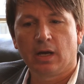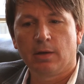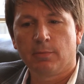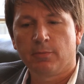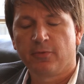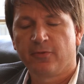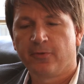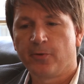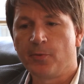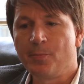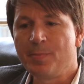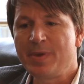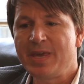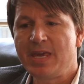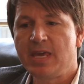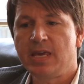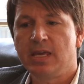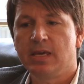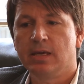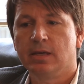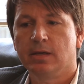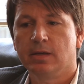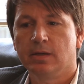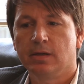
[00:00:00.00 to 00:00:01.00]
For
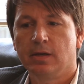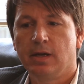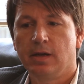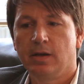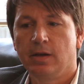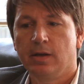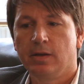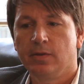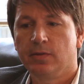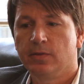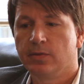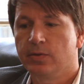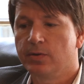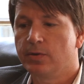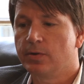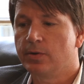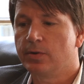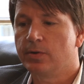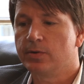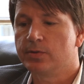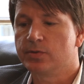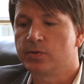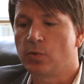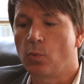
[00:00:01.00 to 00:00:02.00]
me,
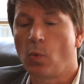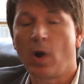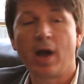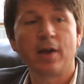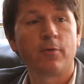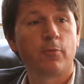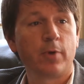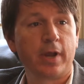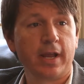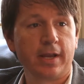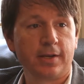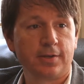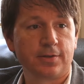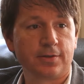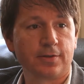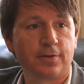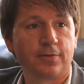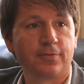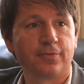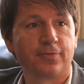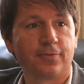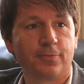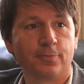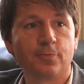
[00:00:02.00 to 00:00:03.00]
there's a wide range
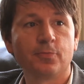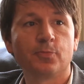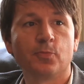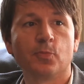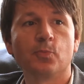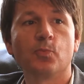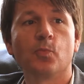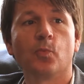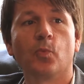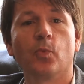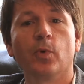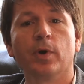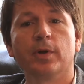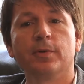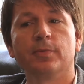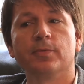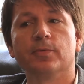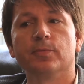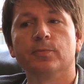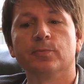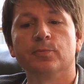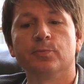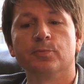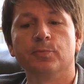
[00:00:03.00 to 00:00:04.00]
of what
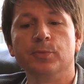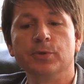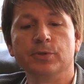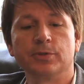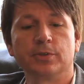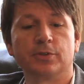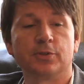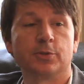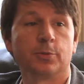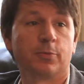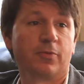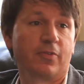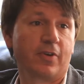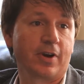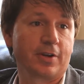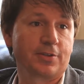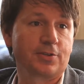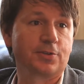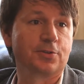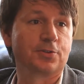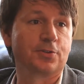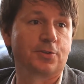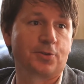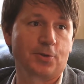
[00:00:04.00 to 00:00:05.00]
music
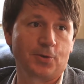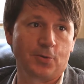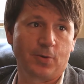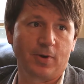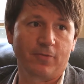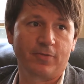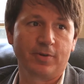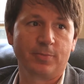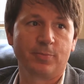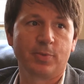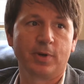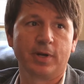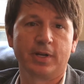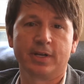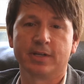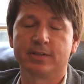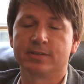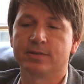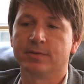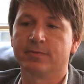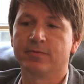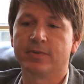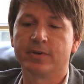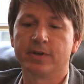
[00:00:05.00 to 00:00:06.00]
supervisors do.
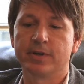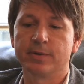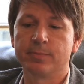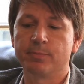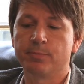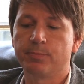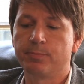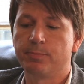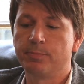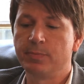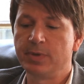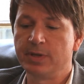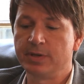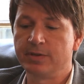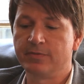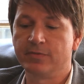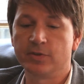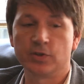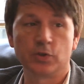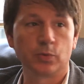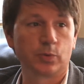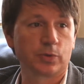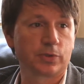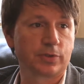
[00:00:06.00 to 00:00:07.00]
It's a very
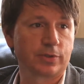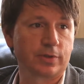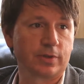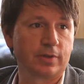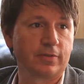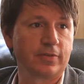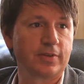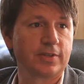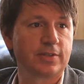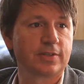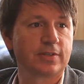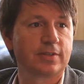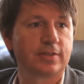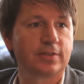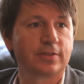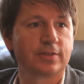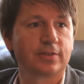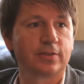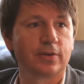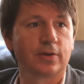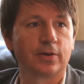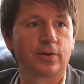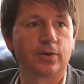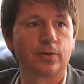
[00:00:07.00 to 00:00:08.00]
individual service,
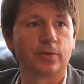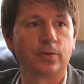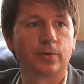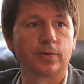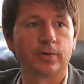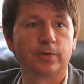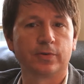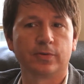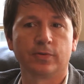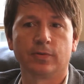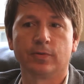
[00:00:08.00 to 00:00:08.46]
so